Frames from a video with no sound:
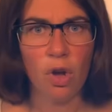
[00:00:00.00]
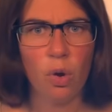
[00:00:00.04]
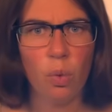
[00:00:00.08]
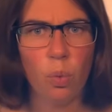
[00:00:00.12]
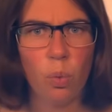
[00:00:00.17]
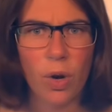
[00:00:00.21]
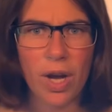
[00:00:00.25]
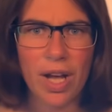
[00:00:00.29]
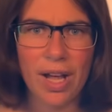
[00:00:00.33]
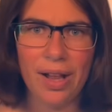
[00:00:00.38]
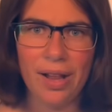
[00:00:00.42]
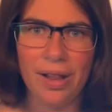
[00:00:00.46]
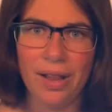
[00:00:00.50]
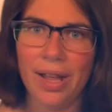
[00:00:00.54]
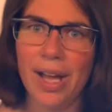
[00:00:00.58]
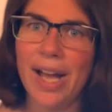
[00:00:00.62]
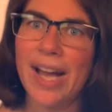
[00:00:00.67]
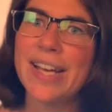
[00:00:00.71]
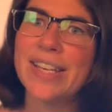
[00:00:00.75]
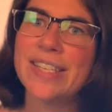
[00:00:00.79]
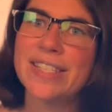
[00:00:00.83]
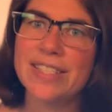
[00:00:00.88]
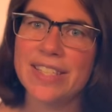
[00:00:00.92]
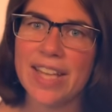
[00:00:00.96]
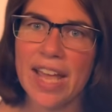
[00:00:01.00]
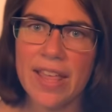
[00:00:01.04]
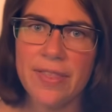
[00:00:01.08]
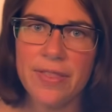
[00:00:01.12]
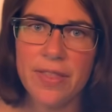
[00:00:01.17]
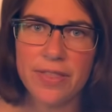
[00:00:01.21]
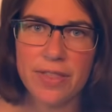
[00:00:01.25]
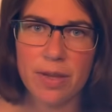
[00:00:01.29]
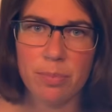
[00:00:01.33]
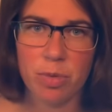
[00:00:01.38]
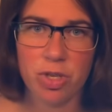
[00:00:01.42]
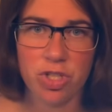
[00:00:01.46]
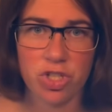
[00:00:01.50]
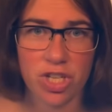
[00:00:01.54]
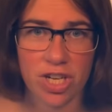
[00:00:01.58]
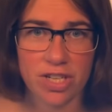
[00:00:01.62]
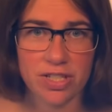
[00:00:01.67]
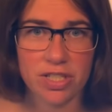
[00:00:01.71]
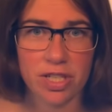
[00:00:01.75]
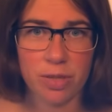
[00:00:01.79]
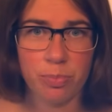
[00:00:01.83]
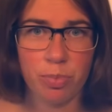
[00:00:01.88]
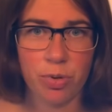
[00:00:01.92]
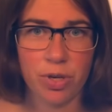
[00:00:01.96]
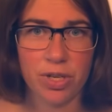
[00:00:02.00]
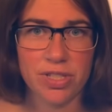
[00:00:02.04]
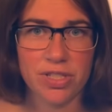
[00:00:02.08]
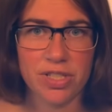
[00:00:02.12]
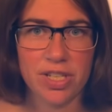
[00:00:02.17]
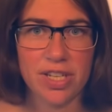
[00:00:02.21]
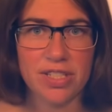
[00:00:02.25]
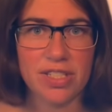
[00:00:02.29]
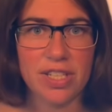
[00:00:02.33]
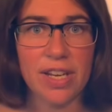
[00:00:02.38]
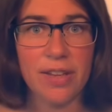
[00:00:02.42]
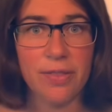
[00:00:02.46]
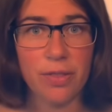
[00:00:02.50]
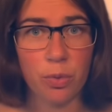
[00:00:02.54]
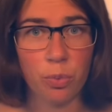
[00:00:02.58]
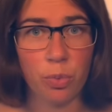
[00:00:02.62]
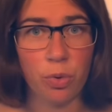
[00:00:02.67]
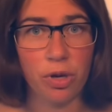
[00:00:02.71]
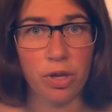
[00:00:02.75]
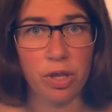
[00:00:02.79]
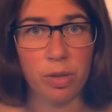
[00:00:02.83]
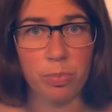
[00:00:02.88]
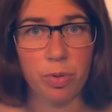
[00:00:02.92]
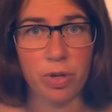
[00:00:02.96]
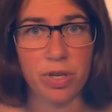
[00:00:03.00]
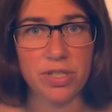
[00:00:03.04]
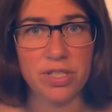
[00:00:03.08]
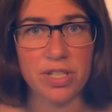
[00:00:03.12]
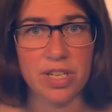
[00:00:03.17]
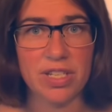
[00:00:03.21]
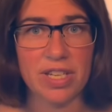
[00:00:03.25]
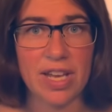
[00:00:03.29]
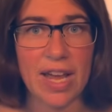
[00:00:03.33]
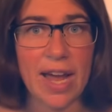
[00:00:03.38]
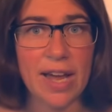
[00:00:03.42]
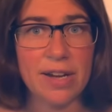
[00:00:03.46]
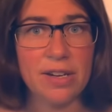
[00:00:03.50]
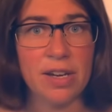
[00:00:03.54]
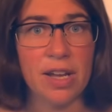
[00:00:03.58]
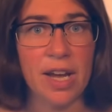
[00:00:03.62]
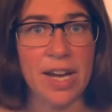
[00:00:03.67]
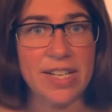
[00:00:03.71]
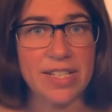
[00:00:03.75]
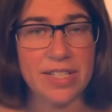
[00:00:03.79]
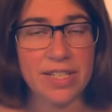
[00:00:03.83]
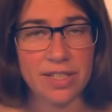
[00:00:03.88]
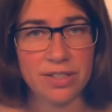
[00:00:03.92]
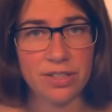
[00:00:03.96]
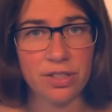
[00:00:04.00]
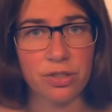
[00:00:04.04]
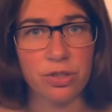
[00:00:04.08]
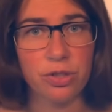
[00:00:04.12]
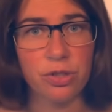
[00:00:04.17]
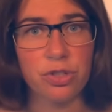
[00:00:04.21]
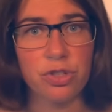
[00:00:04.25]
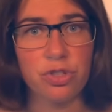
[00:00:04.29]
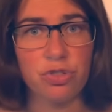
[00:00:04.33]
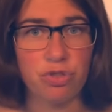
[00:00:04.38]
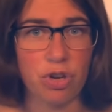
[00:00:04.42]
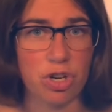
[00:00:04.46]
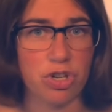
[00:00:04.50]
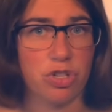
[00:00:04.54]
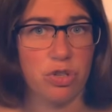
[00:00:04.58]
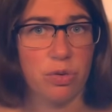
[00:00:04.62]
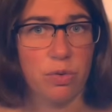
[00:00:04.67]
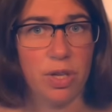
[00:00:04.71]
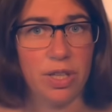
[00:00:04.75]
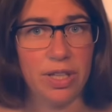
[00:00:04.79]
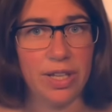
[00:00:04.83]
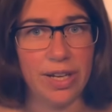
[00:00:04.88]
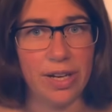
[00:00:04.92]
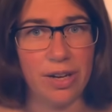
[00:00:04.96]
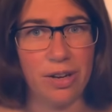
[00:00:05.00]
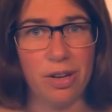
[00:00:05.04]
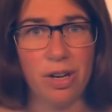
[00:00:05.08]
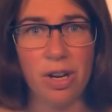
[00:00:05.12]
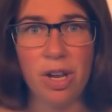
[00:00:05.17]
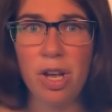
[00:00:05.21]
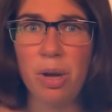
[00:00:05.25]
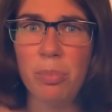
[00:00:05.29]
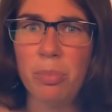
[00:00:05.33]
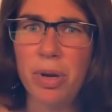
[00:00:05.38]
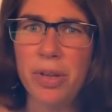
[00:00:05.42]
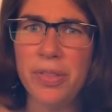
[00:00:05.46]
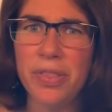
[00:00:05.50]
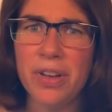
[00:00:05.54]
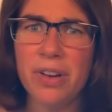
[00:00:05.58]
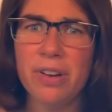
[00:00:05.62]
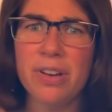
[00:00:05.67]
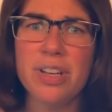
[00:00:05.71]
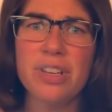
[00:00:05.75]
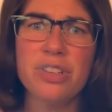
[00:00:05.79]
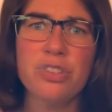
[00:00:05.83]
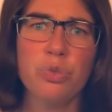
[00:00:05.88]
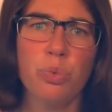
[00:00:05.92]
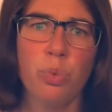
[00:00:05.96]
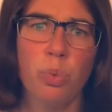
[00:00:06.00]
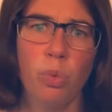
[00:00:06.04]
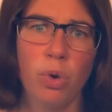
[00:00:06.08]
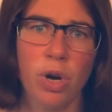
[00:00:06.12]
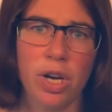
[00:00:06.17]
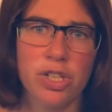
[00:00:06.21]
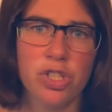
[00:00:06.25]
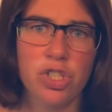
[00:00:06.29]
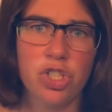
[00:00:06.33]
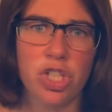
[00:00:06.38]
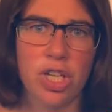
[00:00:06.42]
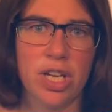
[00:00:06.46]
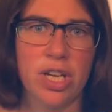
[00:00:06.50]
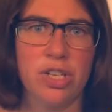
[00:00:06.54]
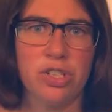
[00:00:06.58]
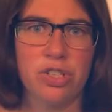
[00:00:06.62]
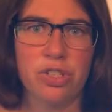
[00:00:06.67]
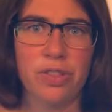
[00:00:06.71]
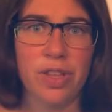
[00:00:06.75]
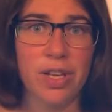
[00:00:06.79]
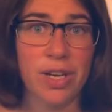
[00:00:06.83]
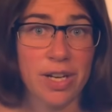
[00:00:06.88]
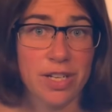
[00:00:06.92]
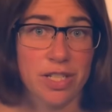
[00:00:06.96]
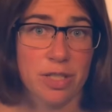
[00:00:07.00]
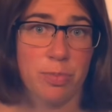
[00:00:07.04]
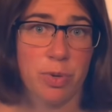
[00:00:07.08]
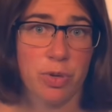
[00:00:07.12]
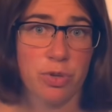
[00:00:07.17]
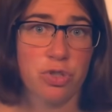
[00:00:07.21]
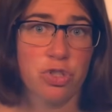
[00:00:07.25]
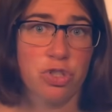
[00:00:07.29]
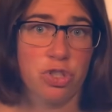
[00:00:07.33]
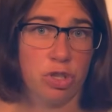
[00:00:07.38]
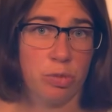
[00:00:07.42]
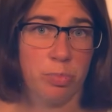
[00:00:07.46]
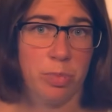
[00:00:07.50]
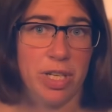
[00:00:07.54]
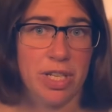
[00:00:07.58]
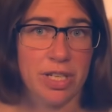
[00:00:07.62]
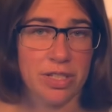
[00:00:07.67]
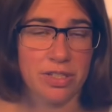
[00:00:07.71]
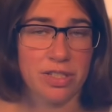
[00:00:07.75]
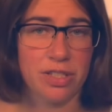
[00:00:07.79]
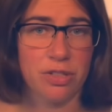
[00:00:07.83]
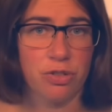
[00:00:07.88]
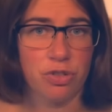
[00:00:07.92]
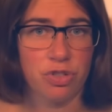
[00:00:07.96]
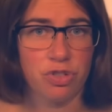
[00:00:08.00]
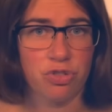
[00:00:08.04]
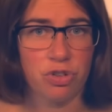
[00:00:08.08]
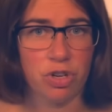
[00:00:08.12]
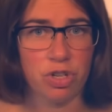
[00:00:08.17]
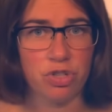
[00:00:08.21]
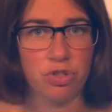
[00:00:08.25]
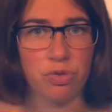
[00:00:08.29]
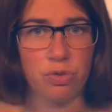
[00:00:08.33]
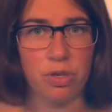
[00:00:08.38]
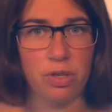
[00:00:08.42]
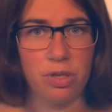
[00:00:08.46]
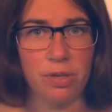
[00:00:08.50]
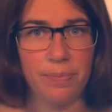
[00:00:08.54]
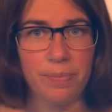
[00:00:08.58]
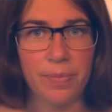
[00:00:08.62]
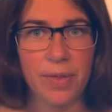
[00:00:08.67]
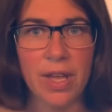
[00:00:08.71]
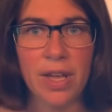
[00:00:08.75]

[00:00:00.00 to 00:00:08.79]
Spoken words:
Well, I said that the Majestic Princess and the Royal Princess had an identical structural layout, but there is one change that I suppose should be considered structural.